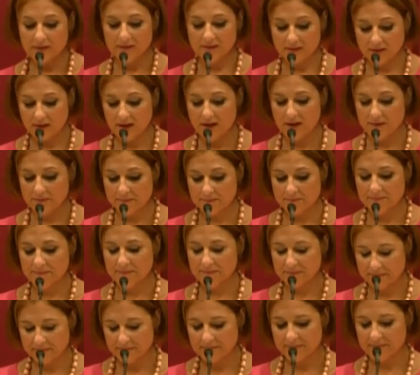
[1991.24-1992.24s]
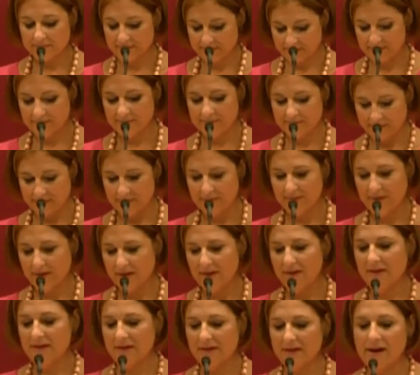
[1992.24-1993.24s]
Um,
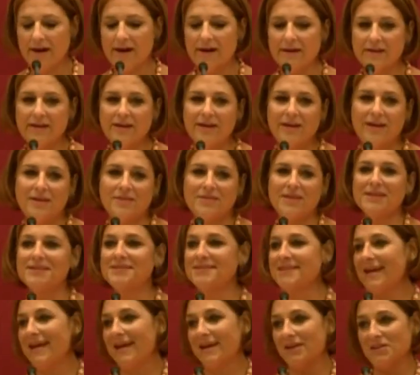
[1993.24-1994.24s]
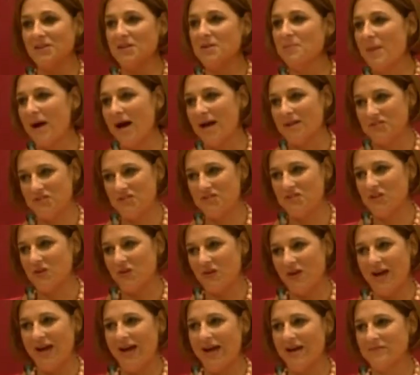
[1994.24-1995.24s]
yeah. That's Anne Lamott's
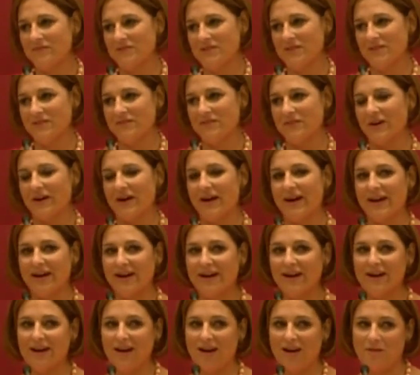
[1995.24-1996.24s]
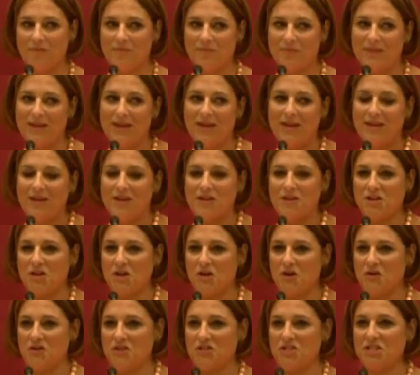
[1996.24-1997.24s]
joke, I have to give credit. Um, you
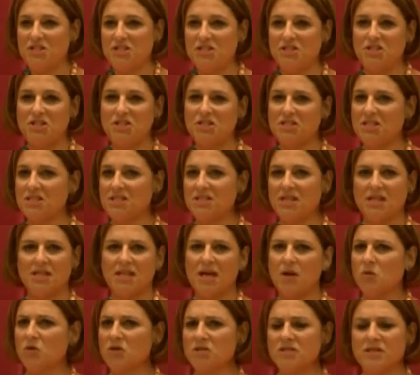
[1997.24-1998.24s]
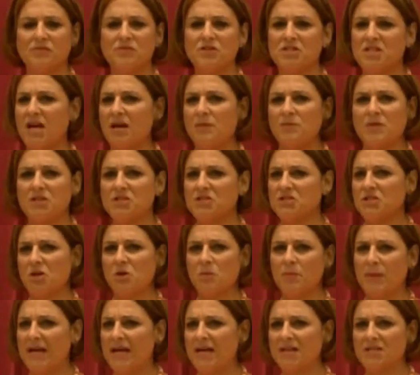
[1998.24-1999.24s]
know, she, she's just like, that works every time because no
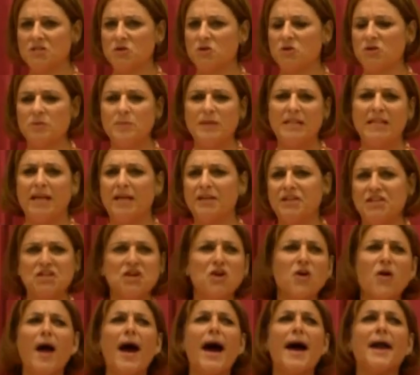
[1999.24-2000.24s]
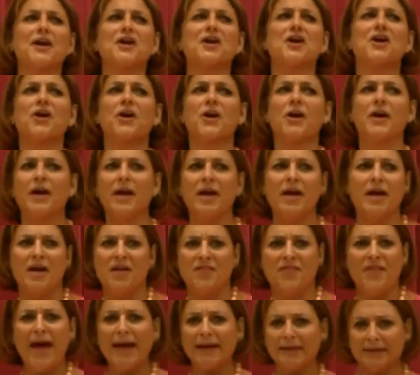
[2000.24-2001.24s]
man is going to be like, Your Honor,
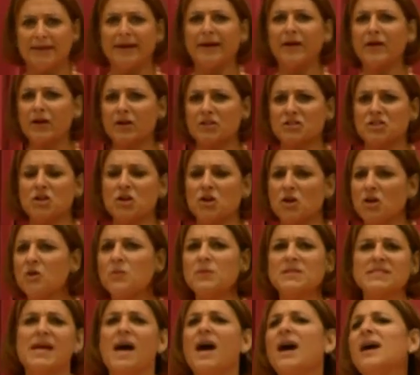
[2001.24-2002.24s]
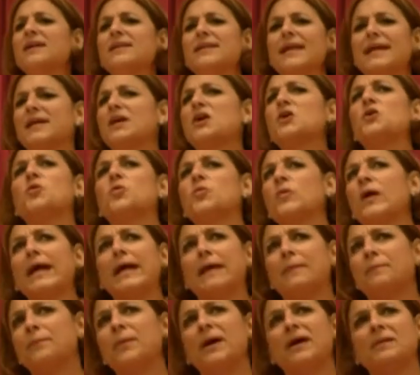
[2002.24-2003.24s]
that character who was hung like a
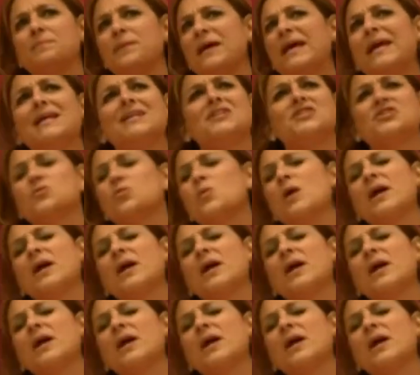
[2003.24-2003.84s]
grape on page one